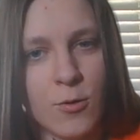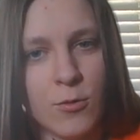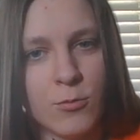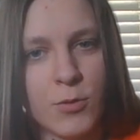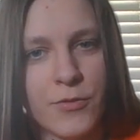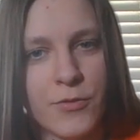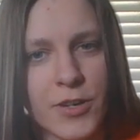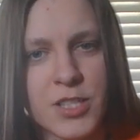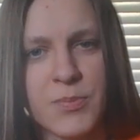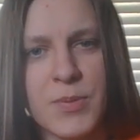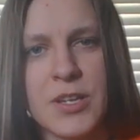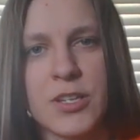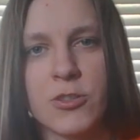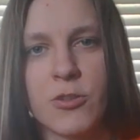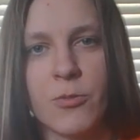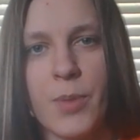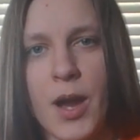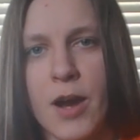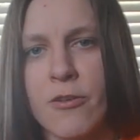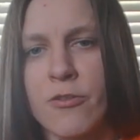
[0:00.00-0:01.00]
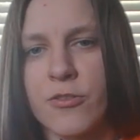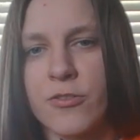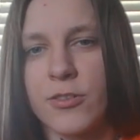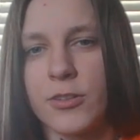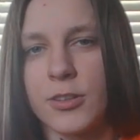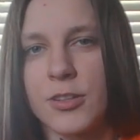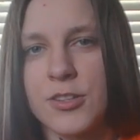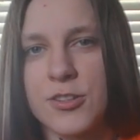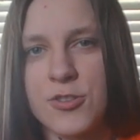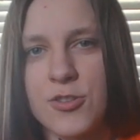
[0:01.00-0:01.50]
with us being so
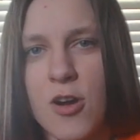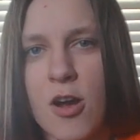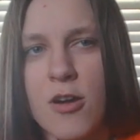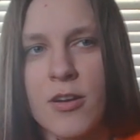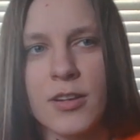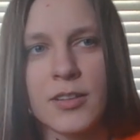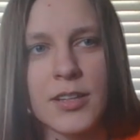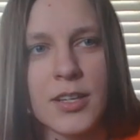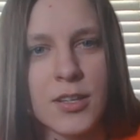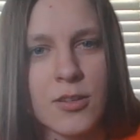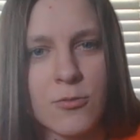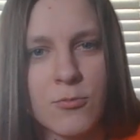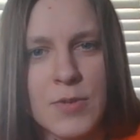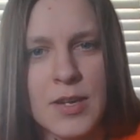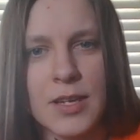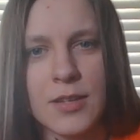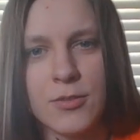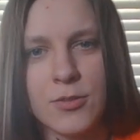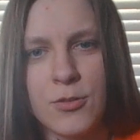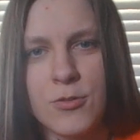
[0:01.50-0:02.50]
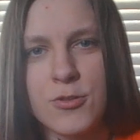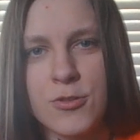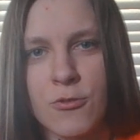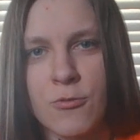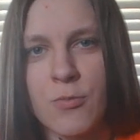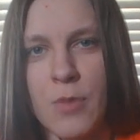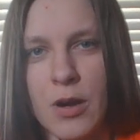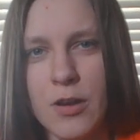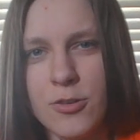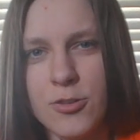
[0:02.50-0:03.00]
powerful and strong and, like, you know, we can do so
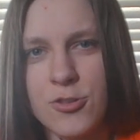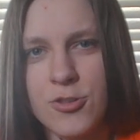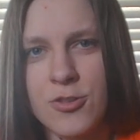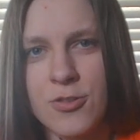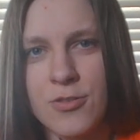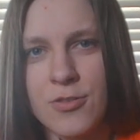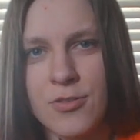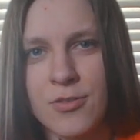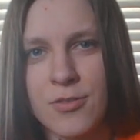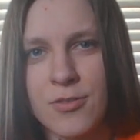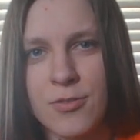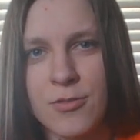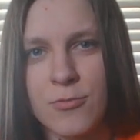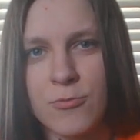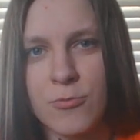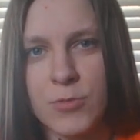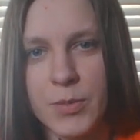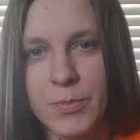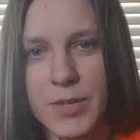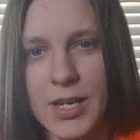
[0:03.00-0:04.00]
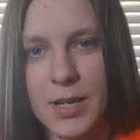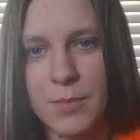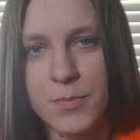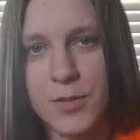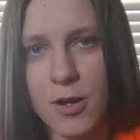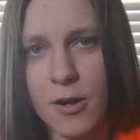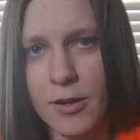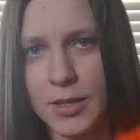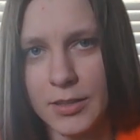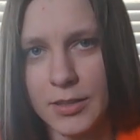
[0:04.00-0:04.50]
much, we become
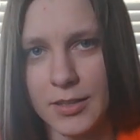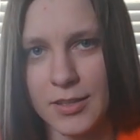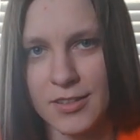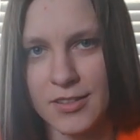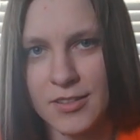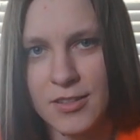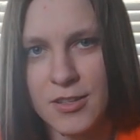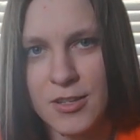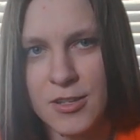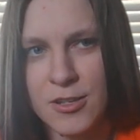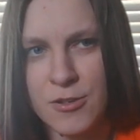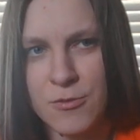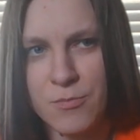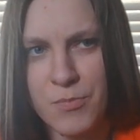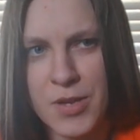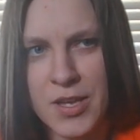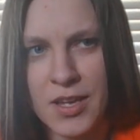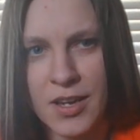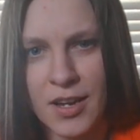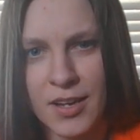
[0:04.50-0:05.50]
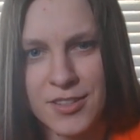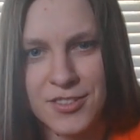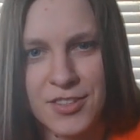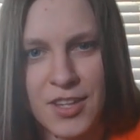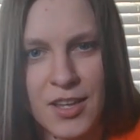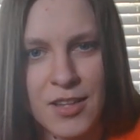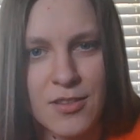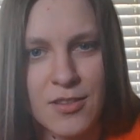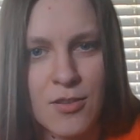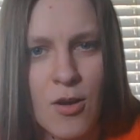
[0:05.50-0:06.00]
targeted because
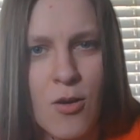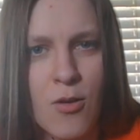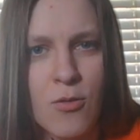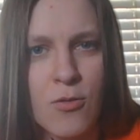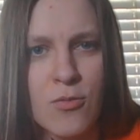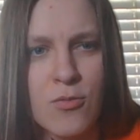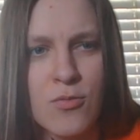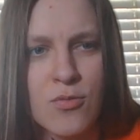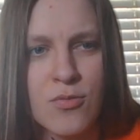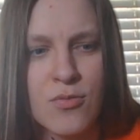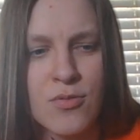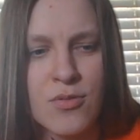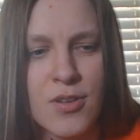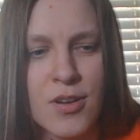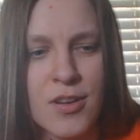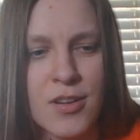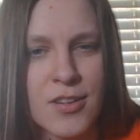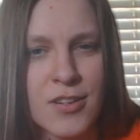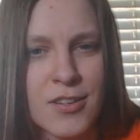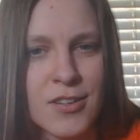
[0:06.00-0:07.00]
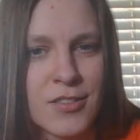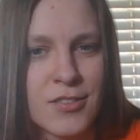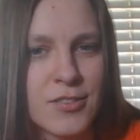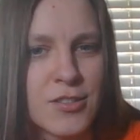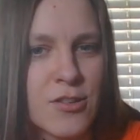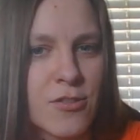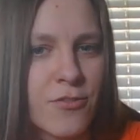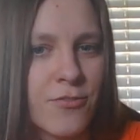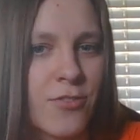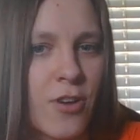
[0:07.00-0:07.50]
they know
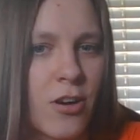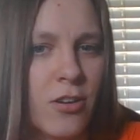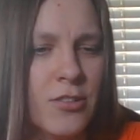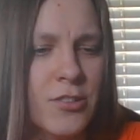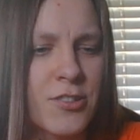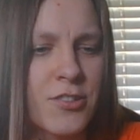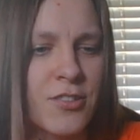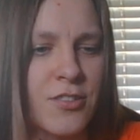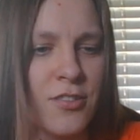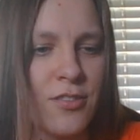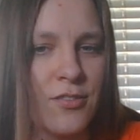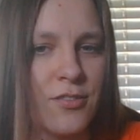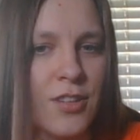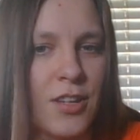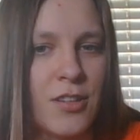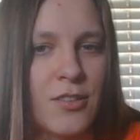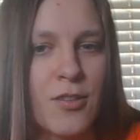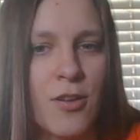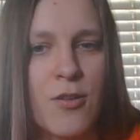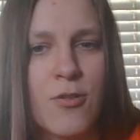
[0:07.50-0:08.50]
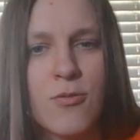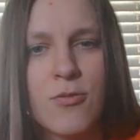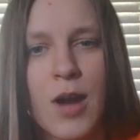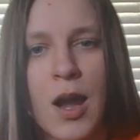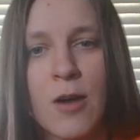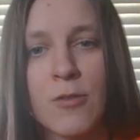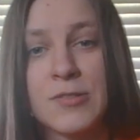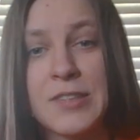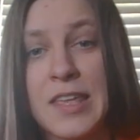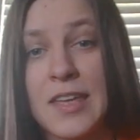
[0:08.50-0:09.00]
their faults. They know
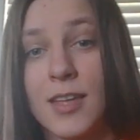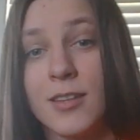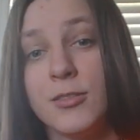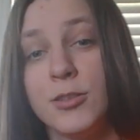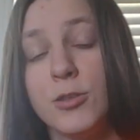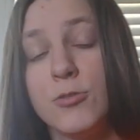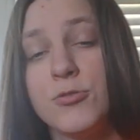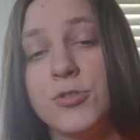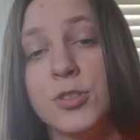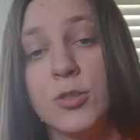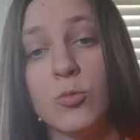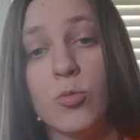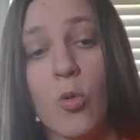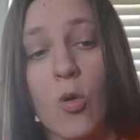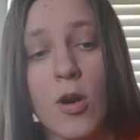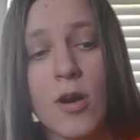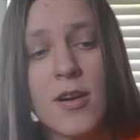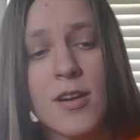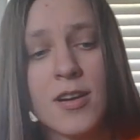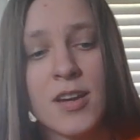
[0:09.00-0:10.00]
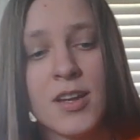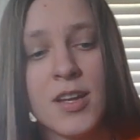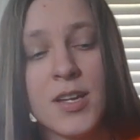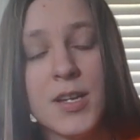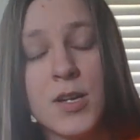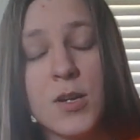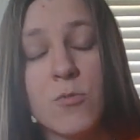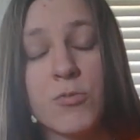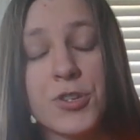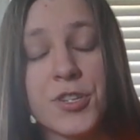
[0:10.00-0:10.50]
how they can lose the war,
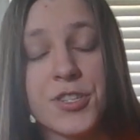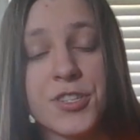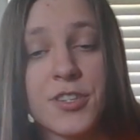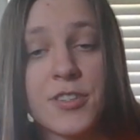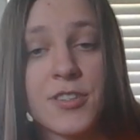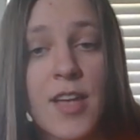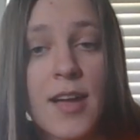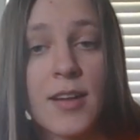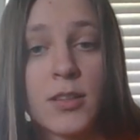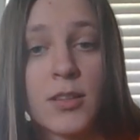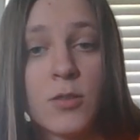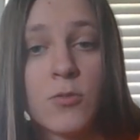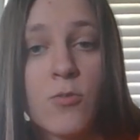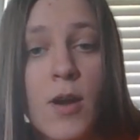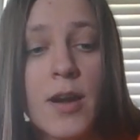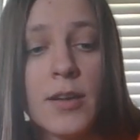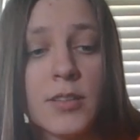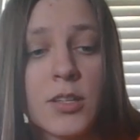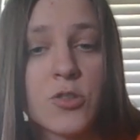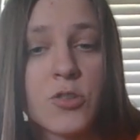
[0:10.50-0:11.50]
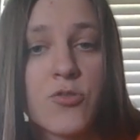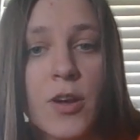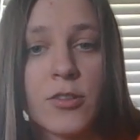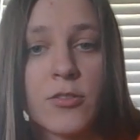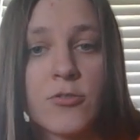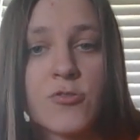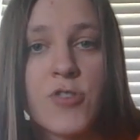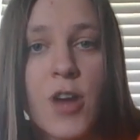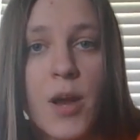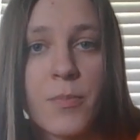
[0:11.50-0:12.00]
which is exactly why they try
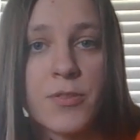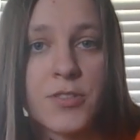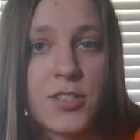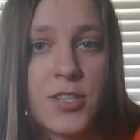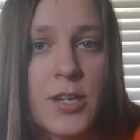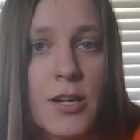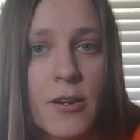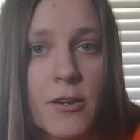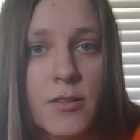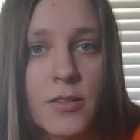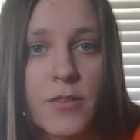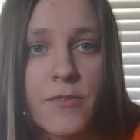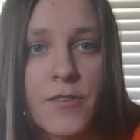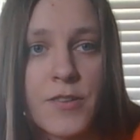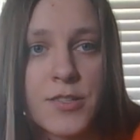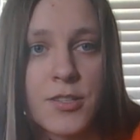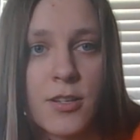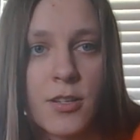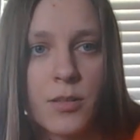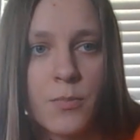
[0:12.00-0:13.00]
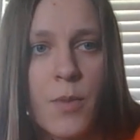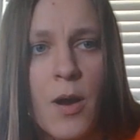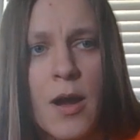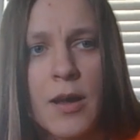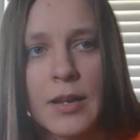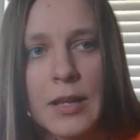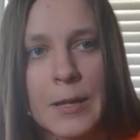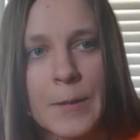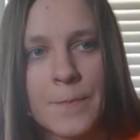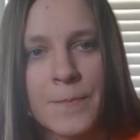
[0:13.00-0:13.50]
to trap us here in the physical
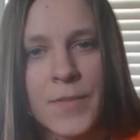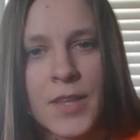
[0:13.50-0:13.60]
body.